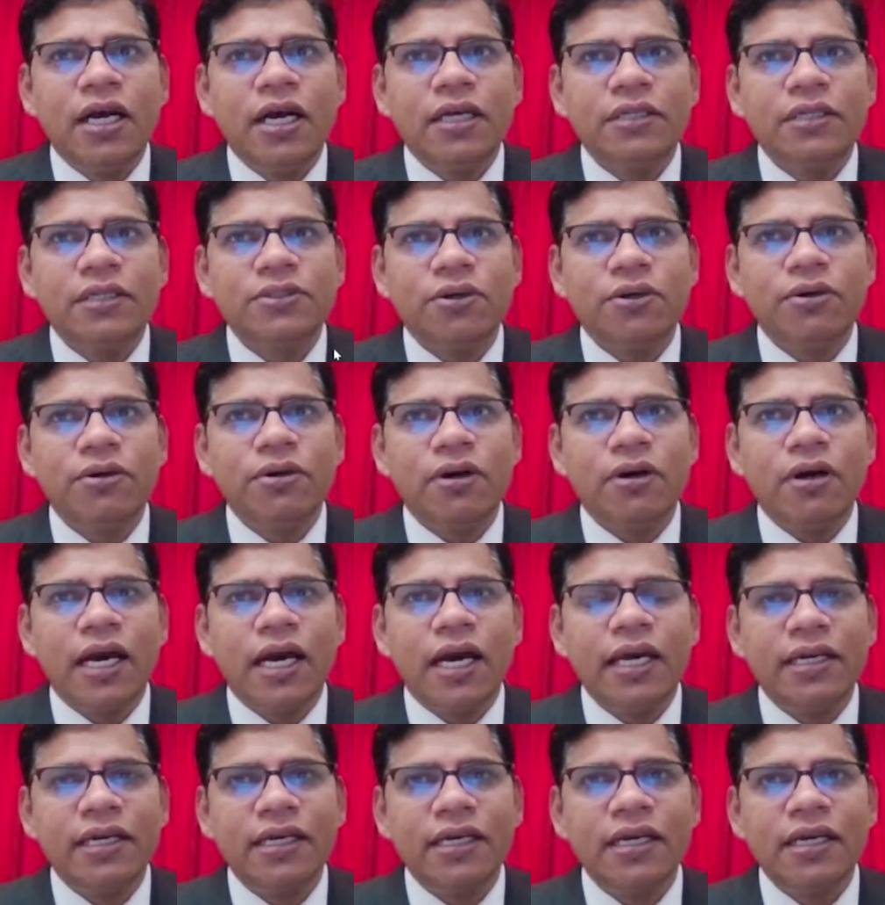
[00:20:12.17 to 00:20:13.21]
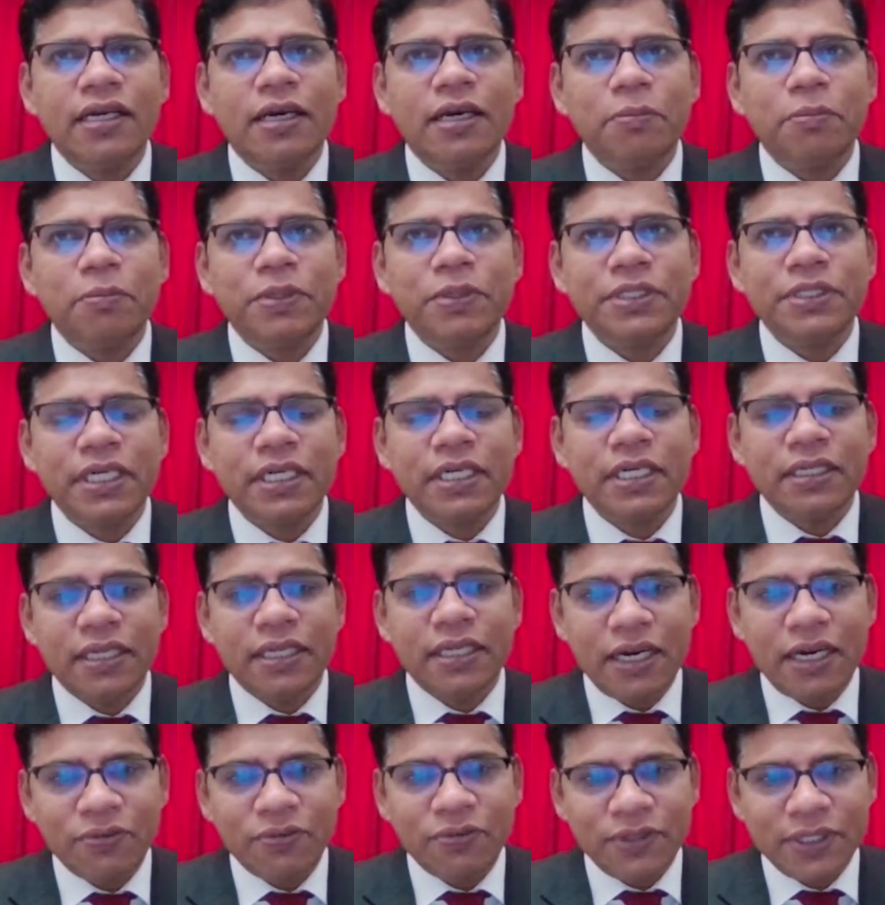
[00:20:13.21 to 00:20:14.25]
So I really appreciate
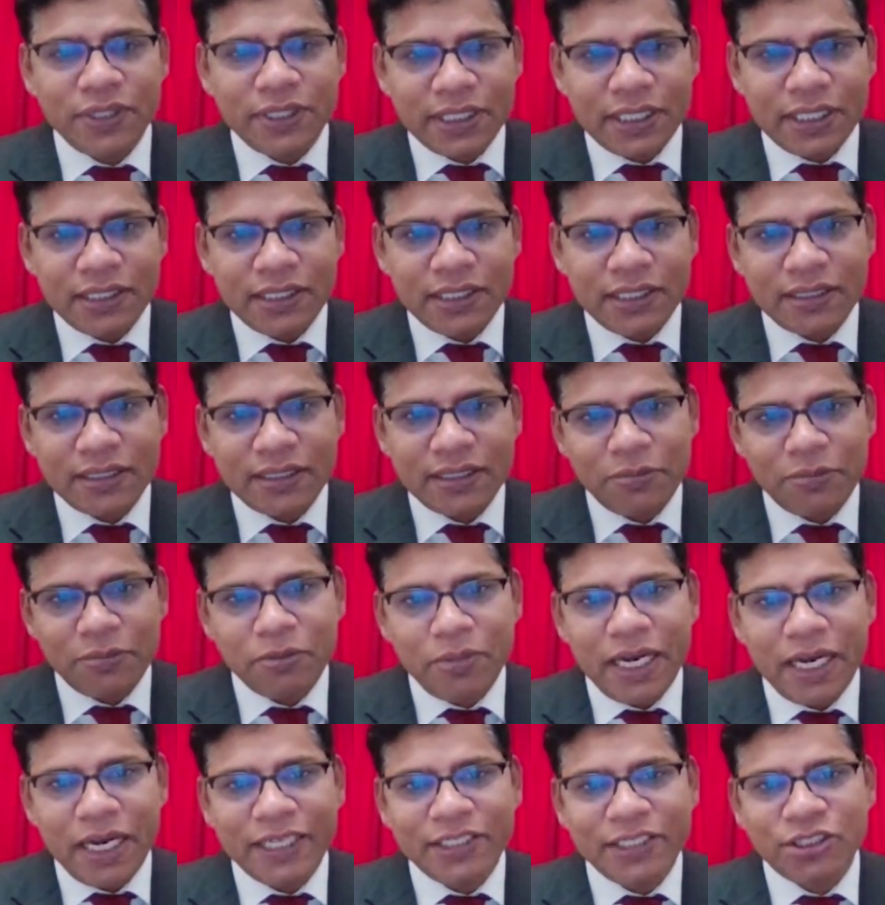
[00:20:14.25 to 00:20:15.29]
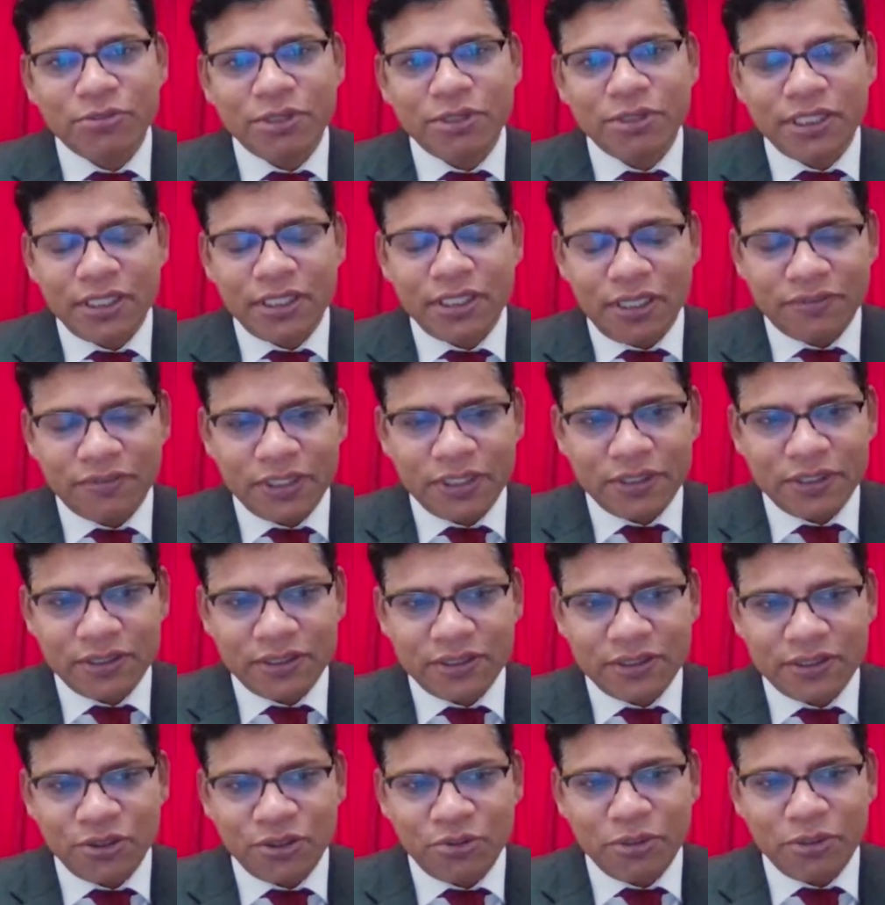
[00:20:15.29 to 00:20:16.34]
that skills coming back to me after
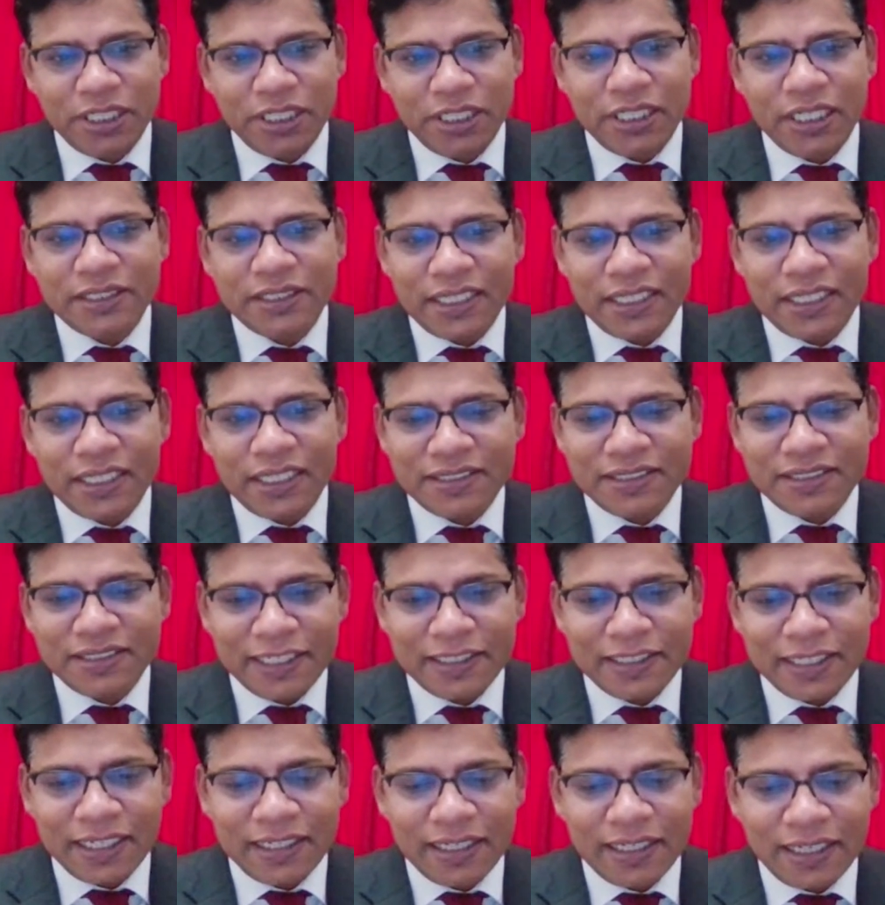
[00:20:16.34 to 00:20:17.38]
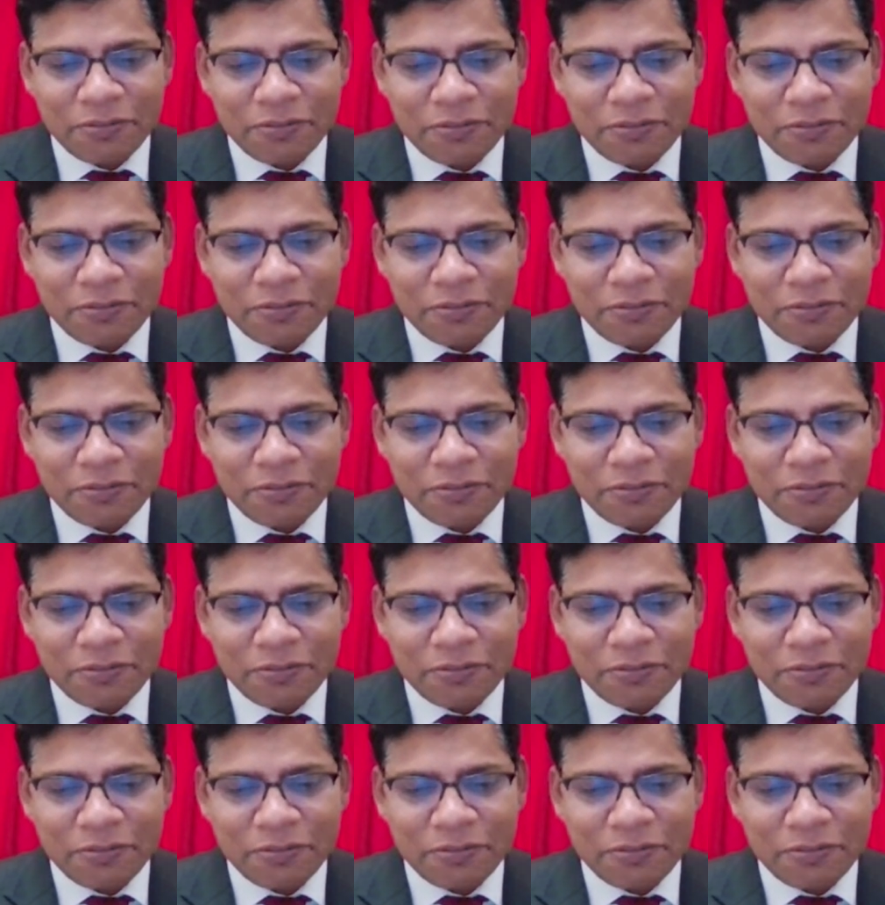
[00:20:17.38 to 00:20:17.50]
so many years and saying that like